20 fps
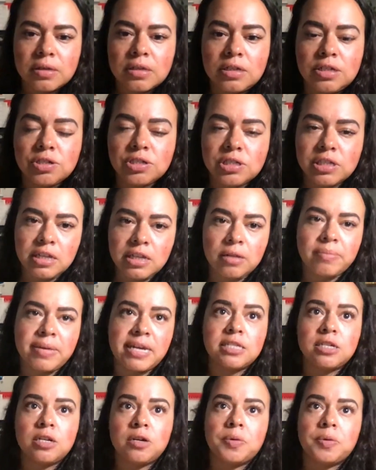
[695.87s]
Usually the
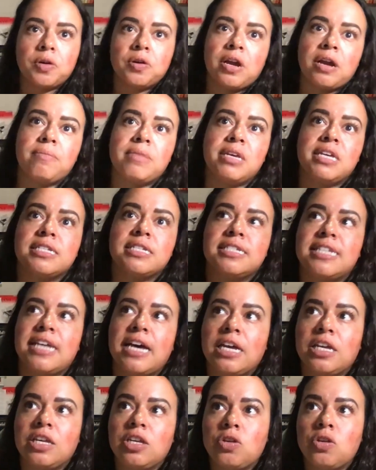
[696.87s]
ambassador program means
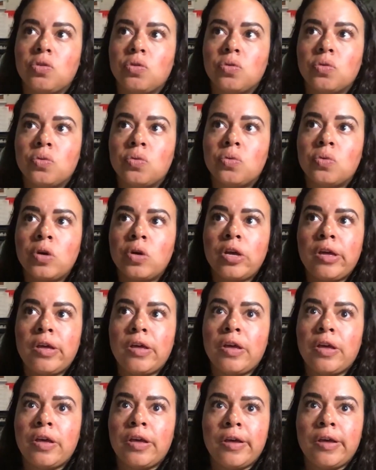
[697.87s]
that you
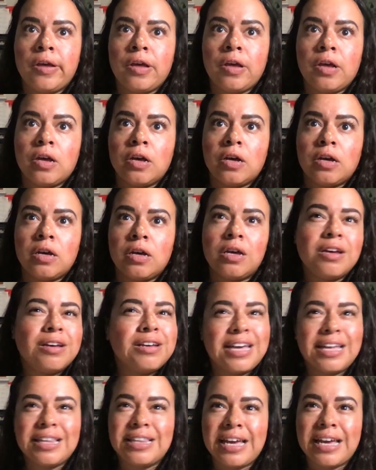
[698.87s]

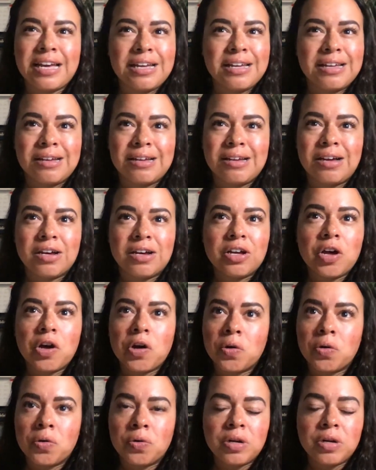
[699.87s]
get like a
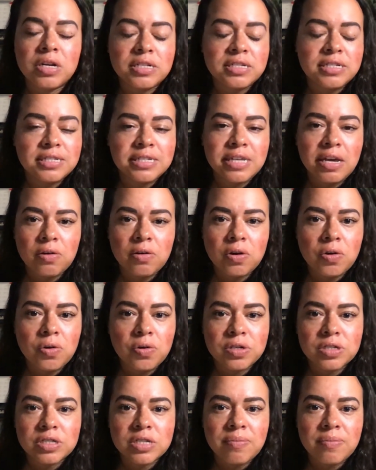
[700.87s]
code, a discount code
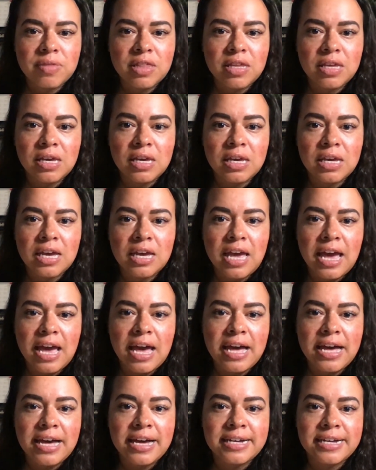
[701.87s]
or something,
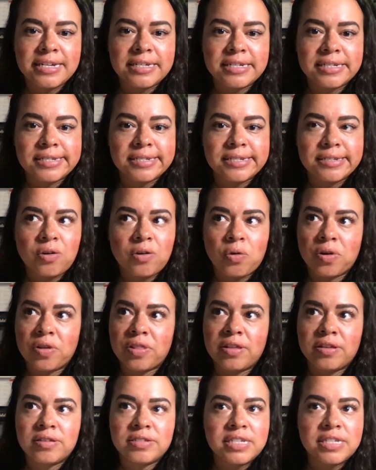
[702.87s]
or
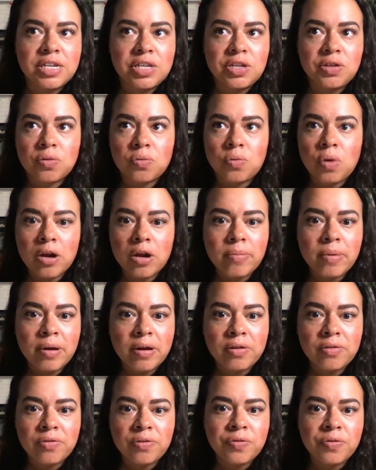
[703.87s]
they'll send you the water
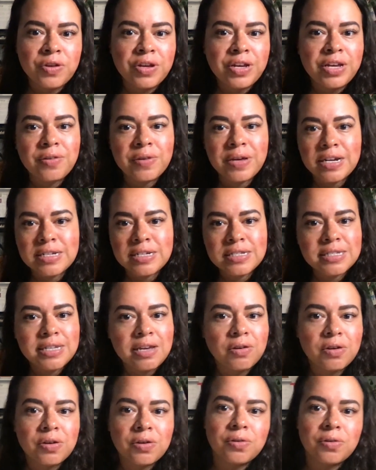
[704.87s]
bottle for free. You get a
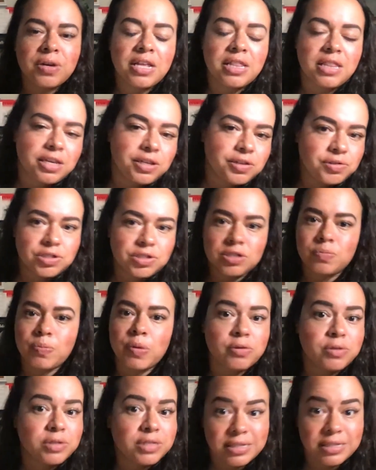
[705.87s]
discount code and then you just
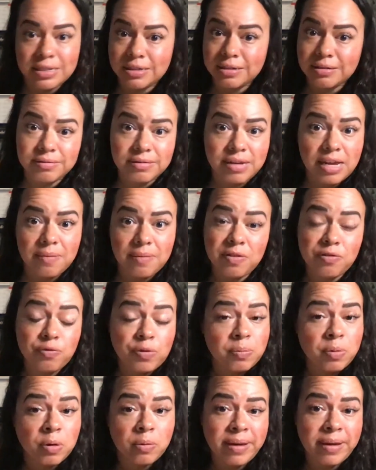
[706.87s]
post it. And if
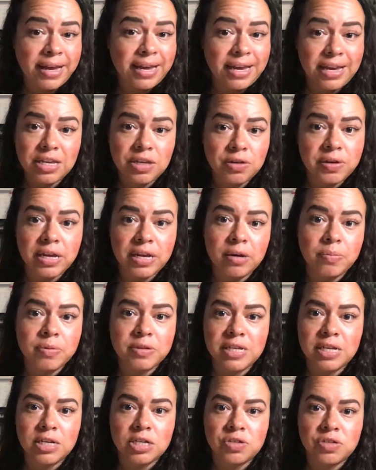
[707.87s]
people buy it, you get a
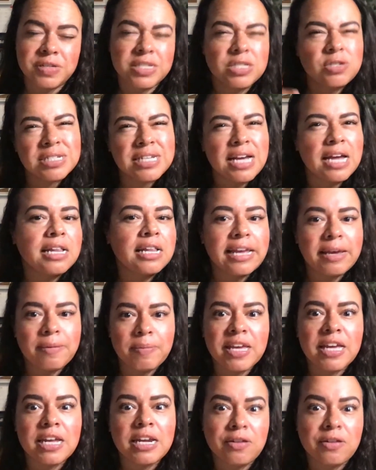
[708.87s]
percentage of it. So it's kind of like
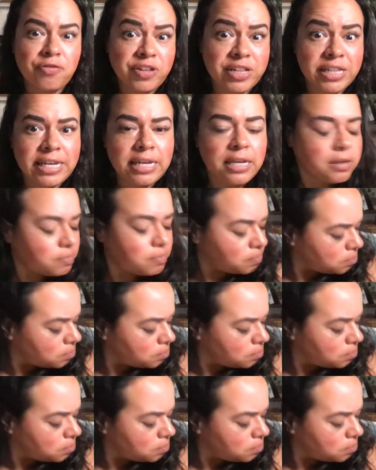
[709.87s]
being an affiliate.